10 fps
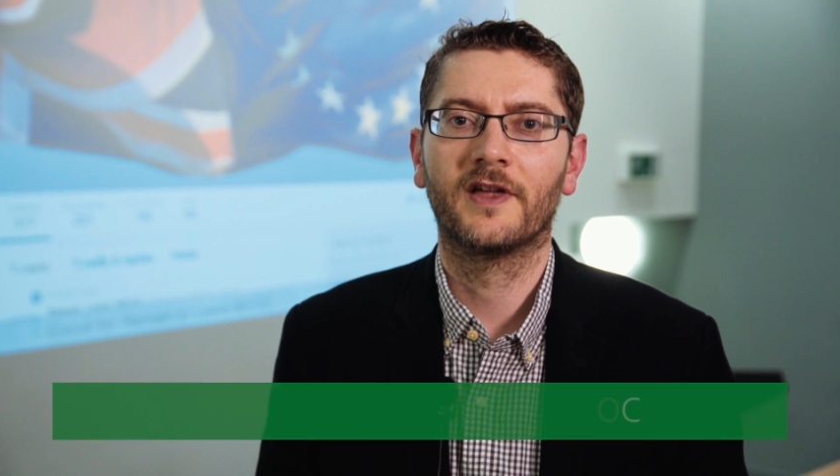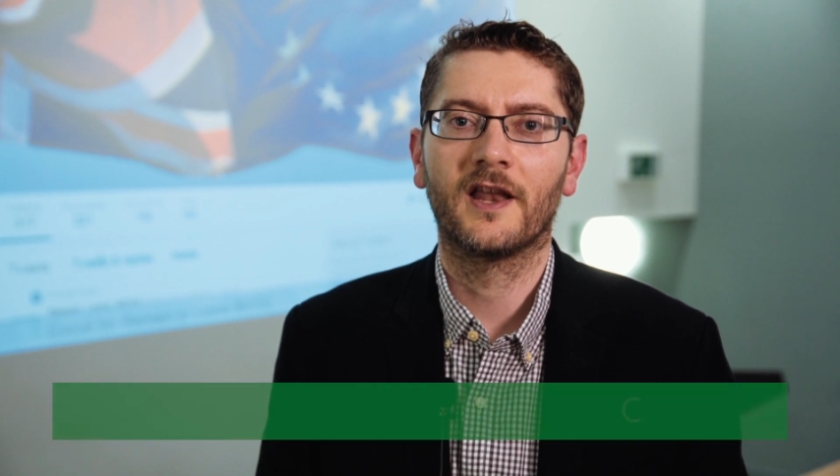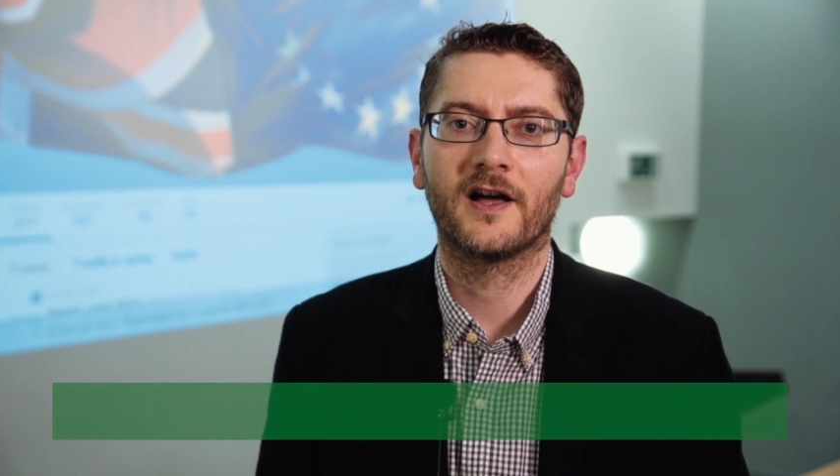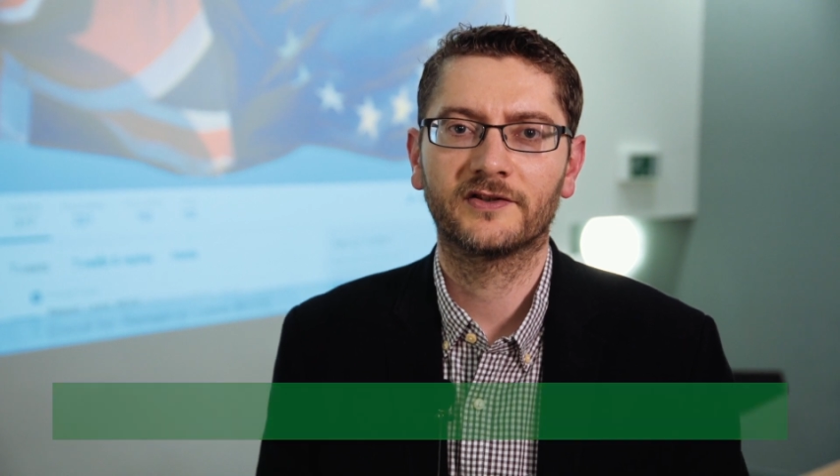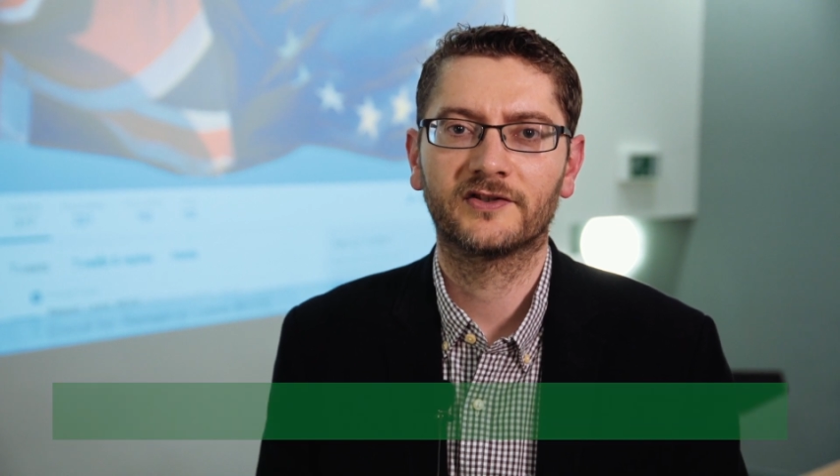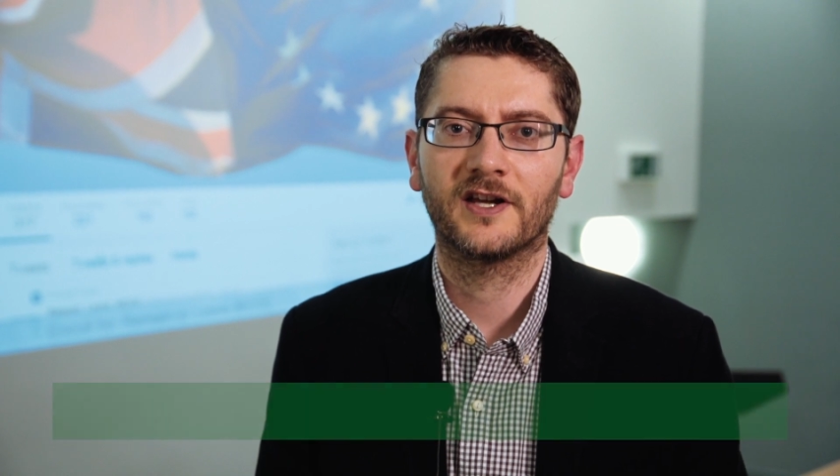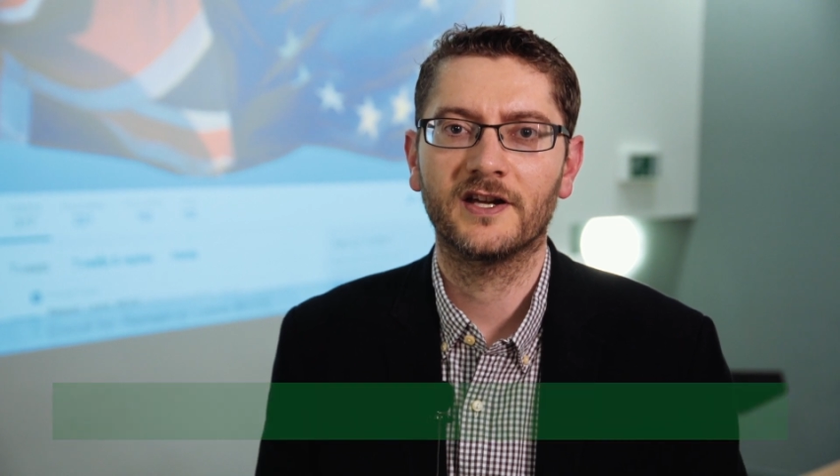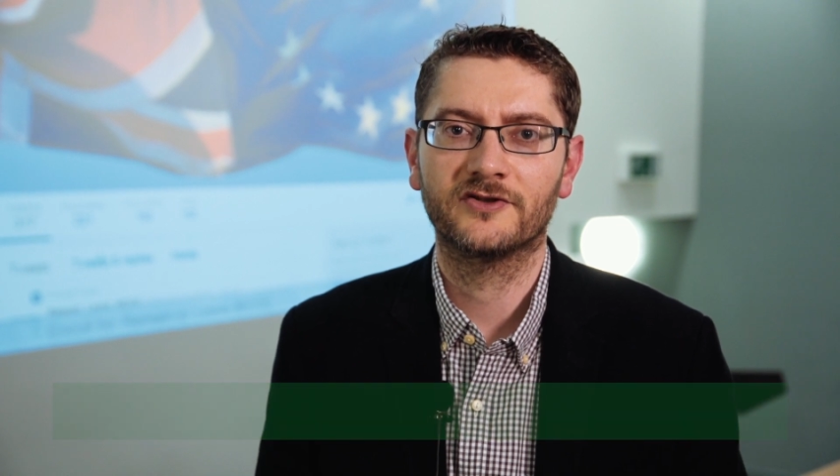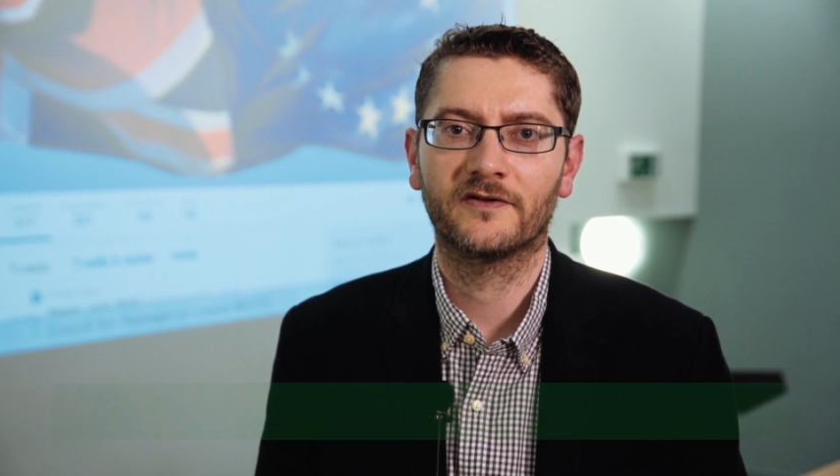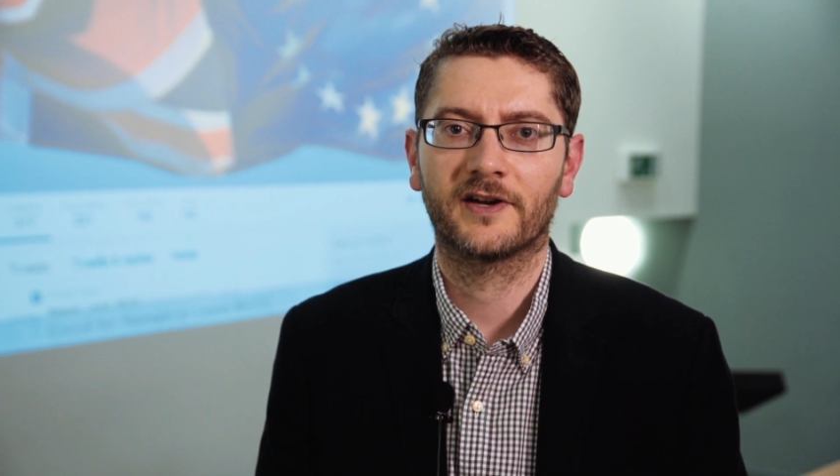last
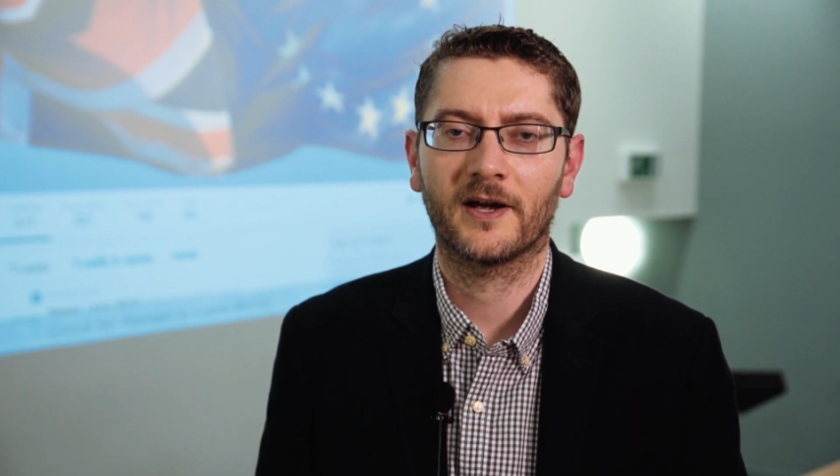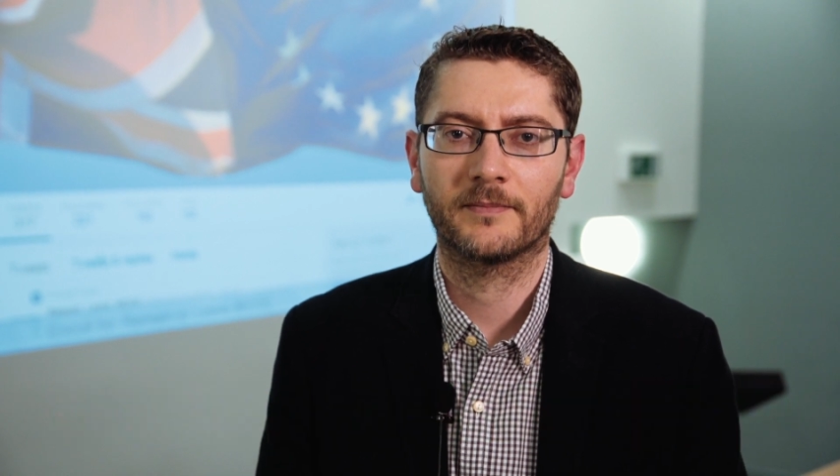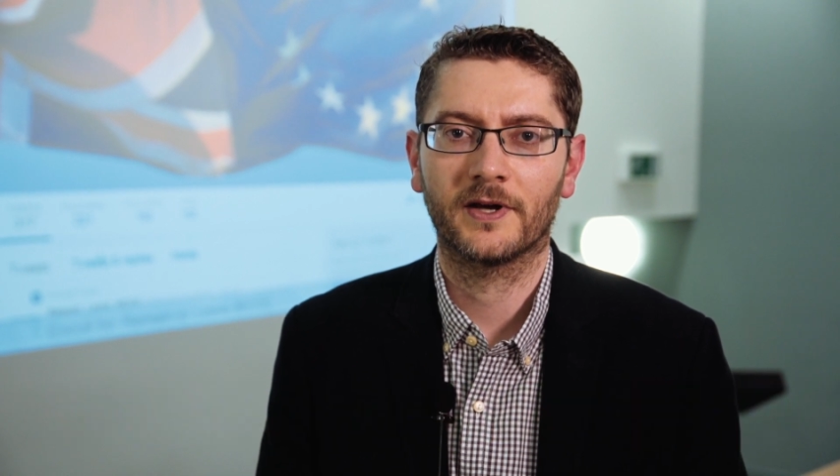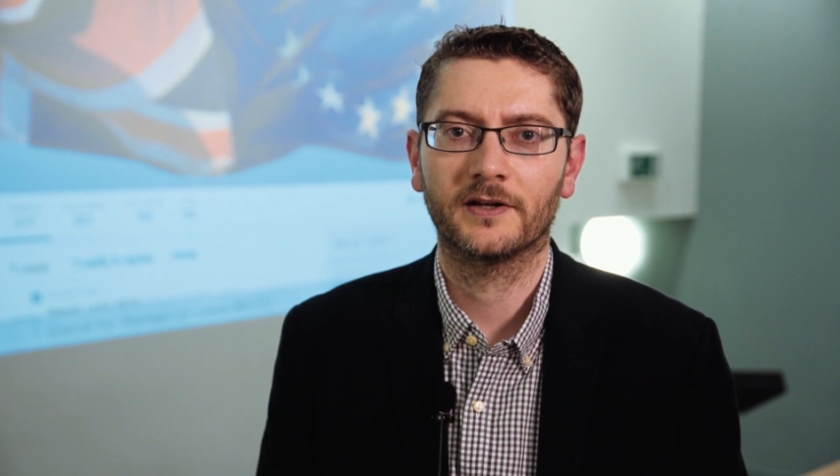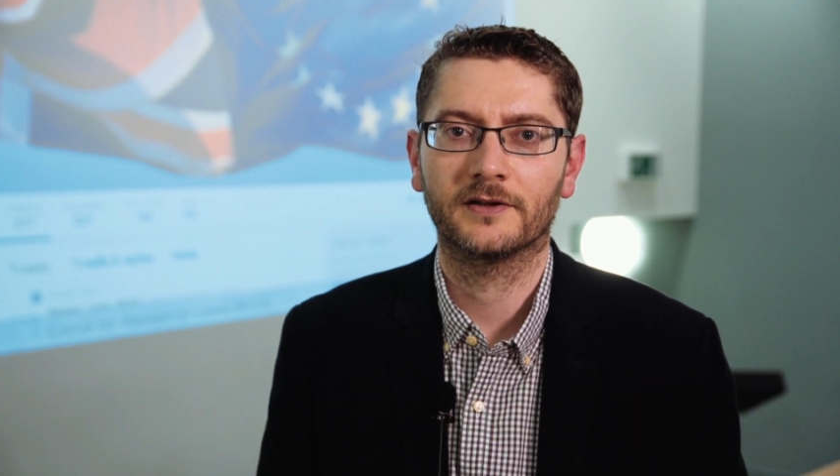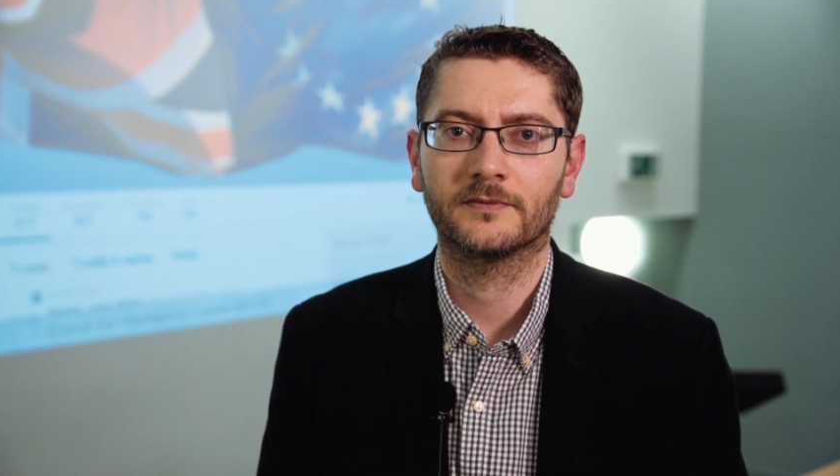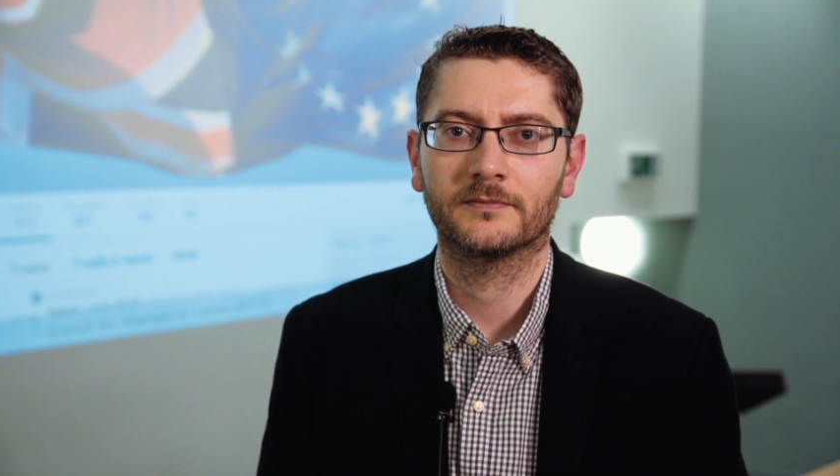stage of the campaign.